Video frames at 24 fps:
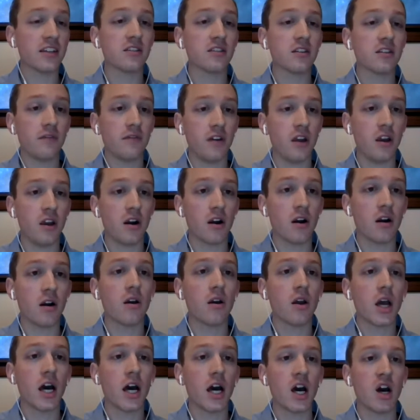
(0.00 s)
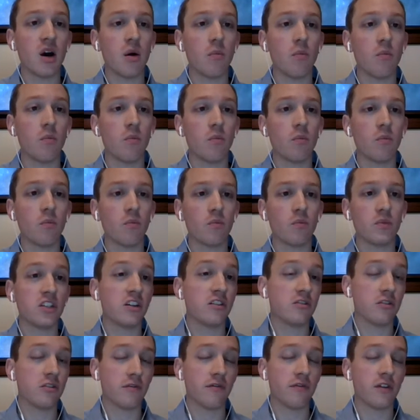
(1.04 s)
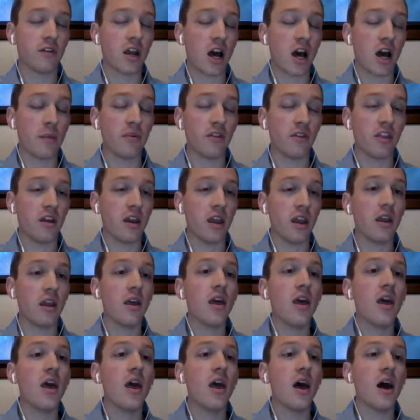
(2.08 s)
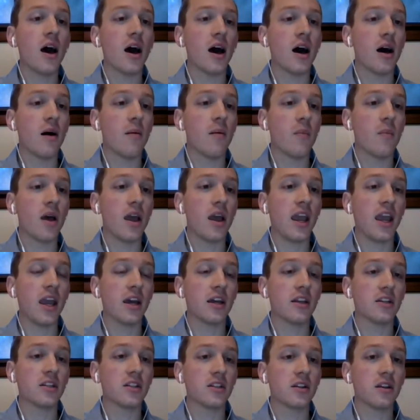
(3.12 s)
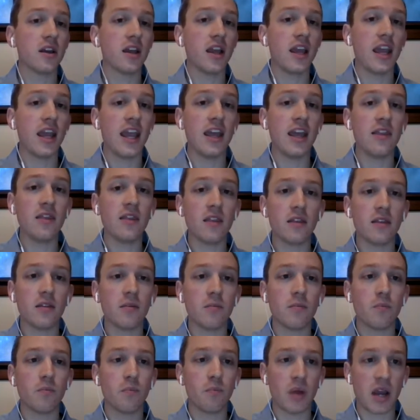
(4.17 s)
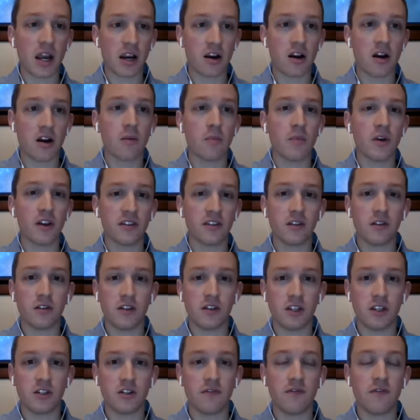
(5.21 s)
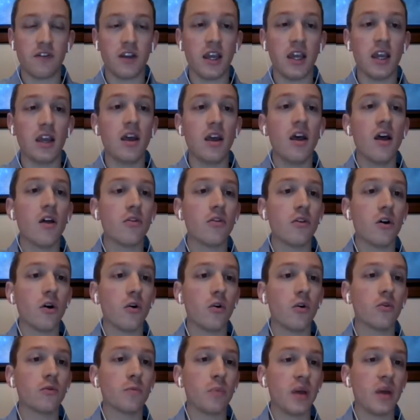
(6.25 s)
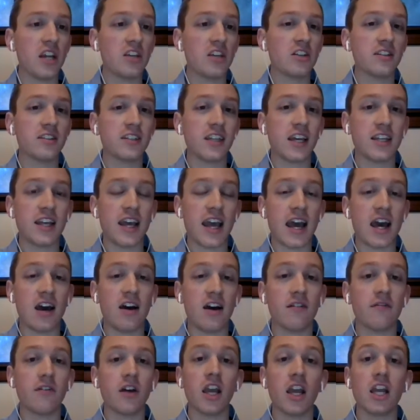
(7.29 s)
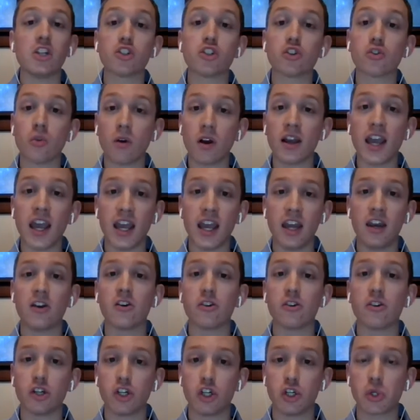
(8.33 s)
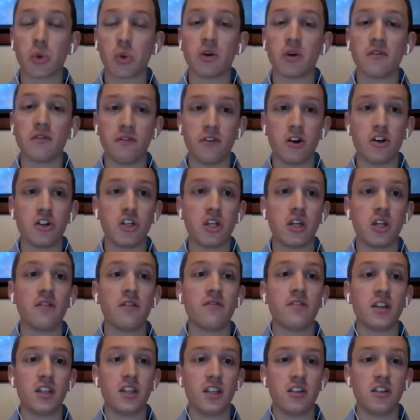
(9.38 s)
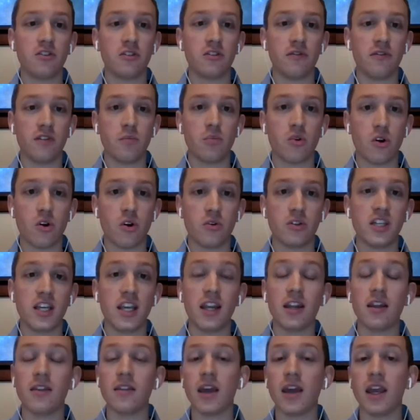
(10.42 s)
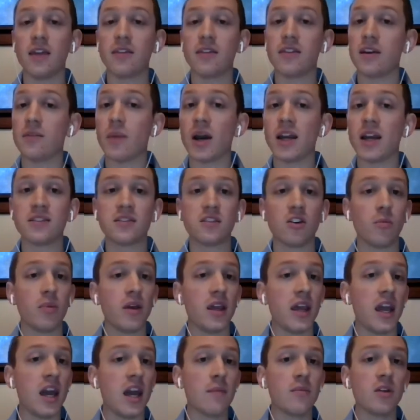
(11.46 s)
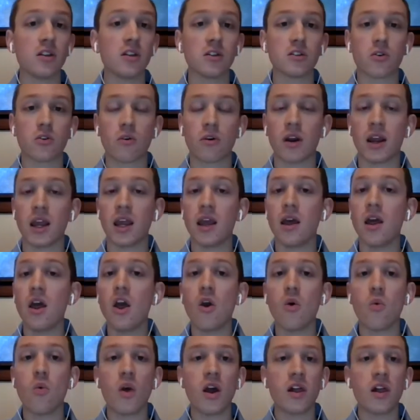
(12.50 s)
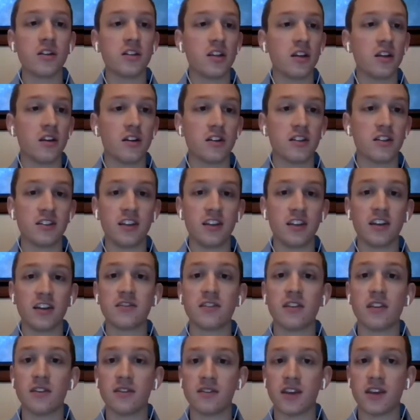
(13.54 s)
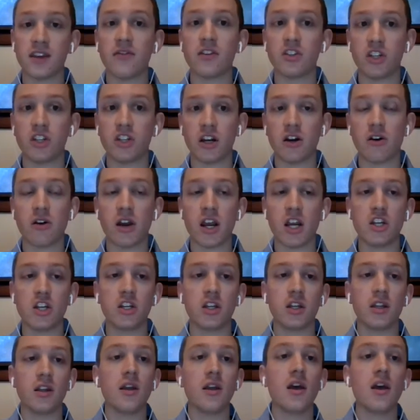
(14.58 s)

severe dystrophinopathy. And in Becker muscular dystrophy, those patients tend to have a truncated or a shortened version of the dystrophin protein, and they might still be ambulatory well into their 6th and 7th generation.